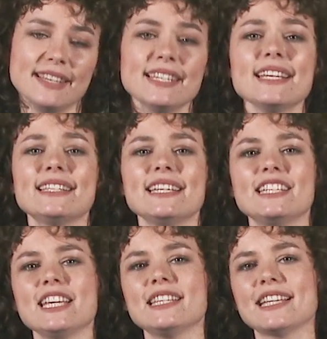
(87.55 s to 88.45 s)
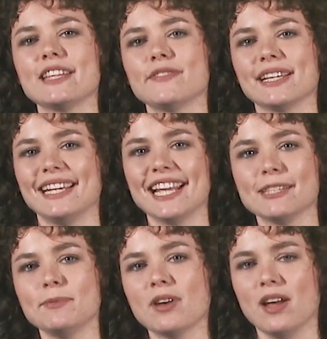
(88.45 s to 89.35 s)
CCG stands for
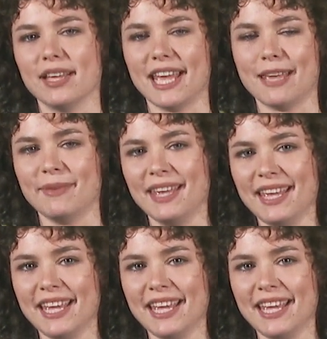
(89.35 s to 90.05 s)
Collectible Card Game.